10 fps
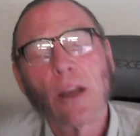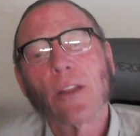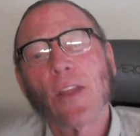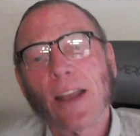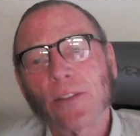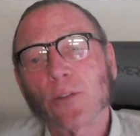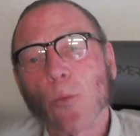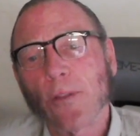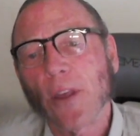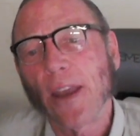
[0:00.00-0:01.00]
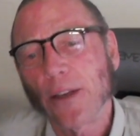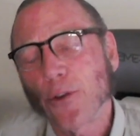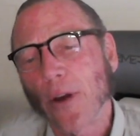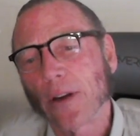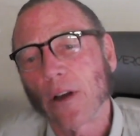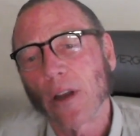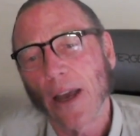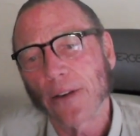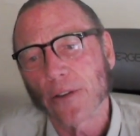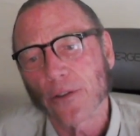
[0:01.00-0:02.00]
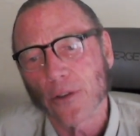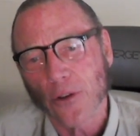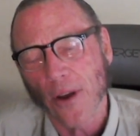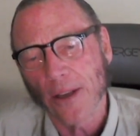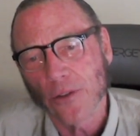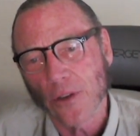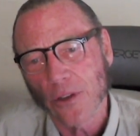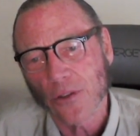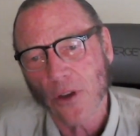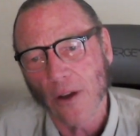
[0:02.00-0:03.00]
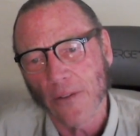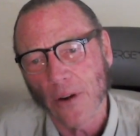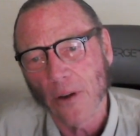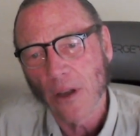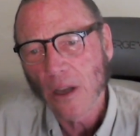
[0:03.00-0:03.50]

That's what the Hadron Colliders are trying to discover.